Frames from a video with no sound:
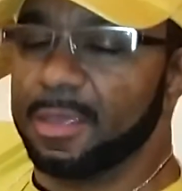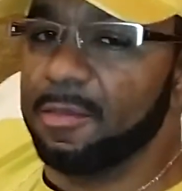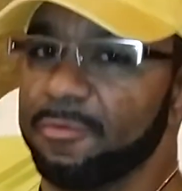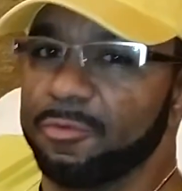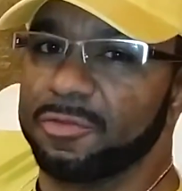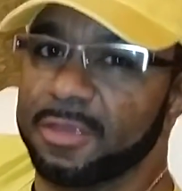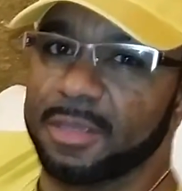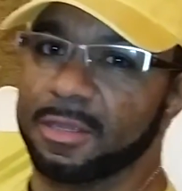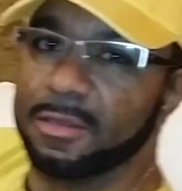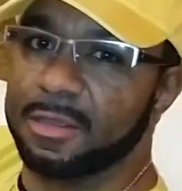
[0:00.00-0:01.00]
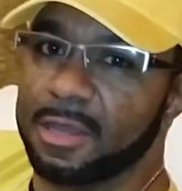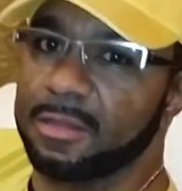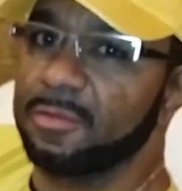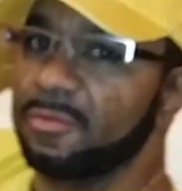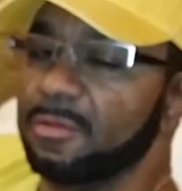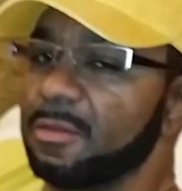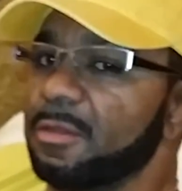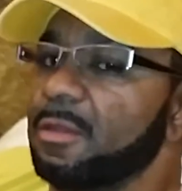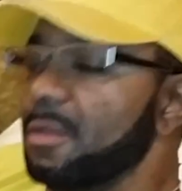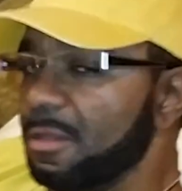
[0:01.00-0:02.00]
if you've seen Hidden Colors,
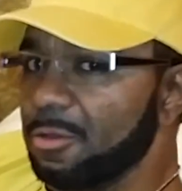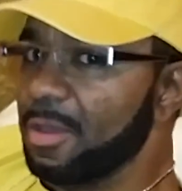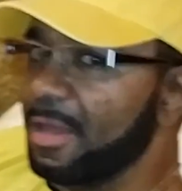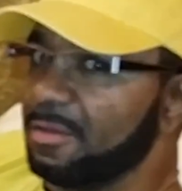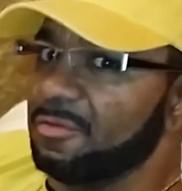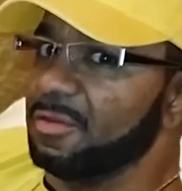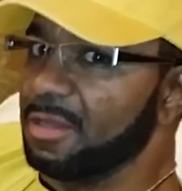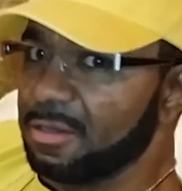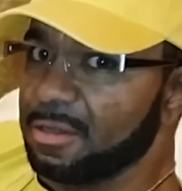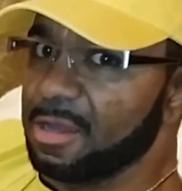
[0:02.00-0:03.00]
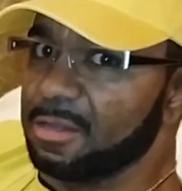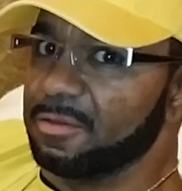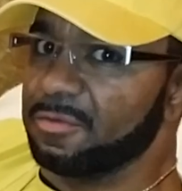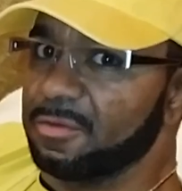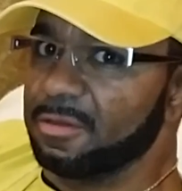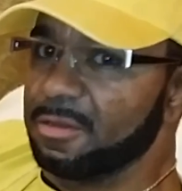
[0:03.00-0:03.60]
you had to see Hidden Colors.